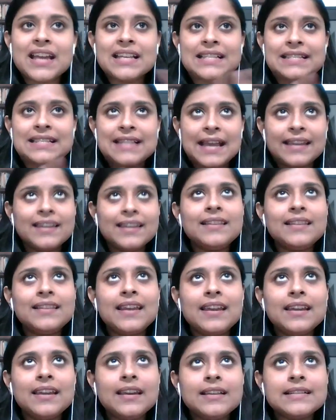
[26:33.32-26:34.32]
Second
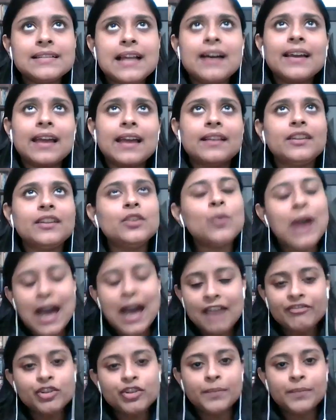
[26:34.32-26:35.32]
thing is, again, you
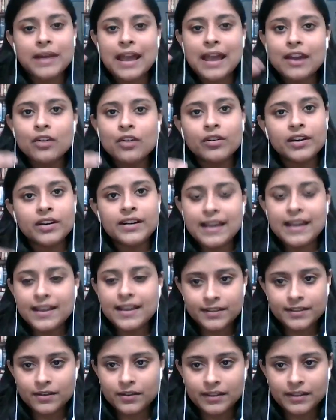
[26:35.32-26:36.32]
have to
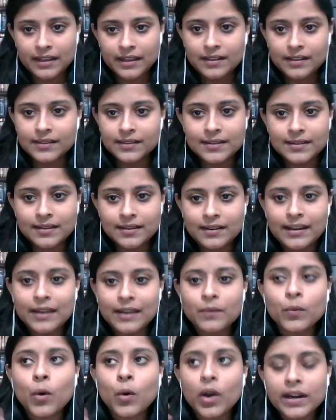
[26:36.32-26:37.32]
prioritize your things. Like,
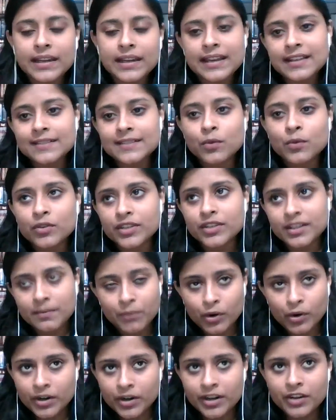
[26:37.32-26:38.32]
what is most
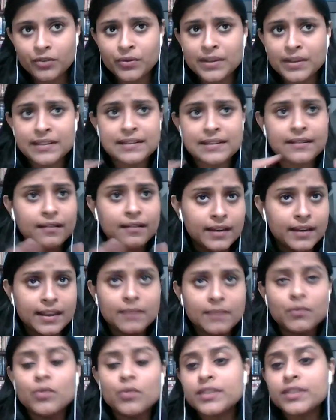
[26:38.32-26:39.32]
important to you? Is
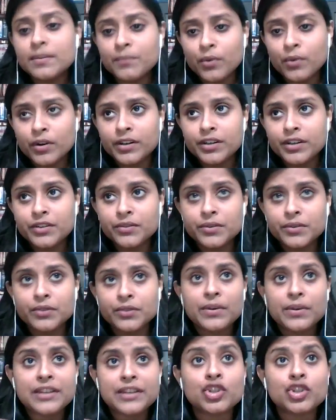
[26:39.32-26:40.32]
learning most important to
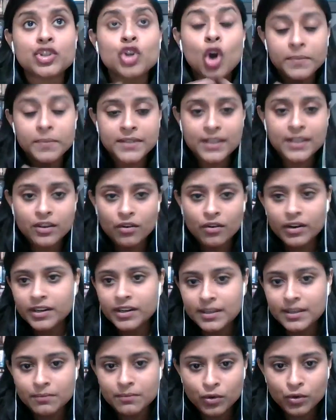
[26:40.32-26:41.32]
you? Is job
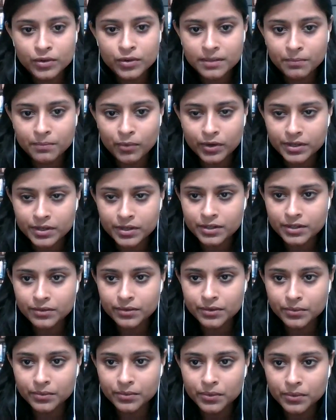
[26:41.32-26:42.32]
security most important to
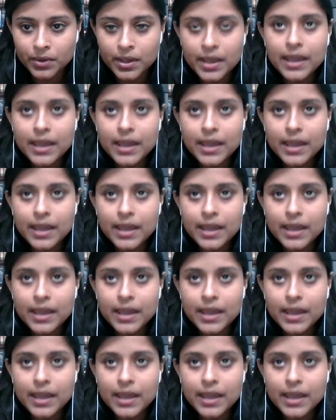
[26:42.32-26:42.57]
you?